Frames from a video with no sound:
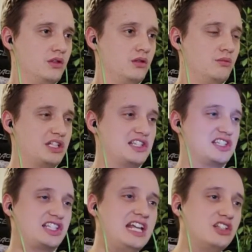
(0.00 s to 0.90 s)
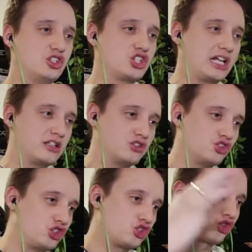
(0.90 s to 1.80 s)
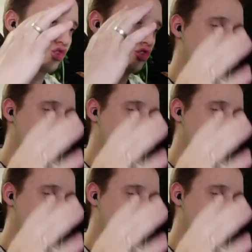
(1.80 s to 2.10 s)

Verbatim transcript: But it's insane. They're just like st